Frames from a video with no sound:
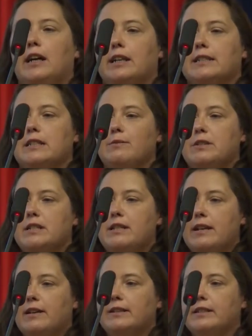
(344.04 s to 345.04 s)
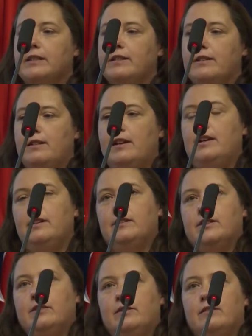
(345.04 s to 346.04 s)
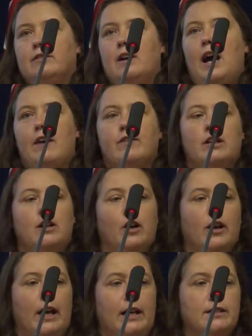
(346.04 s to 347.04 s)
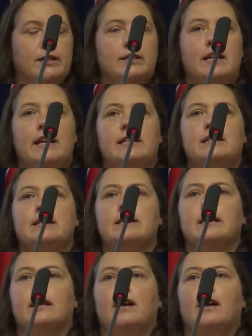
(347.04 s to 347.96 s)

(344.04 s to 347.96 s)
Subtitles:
And some of the things that you need to have a look at is,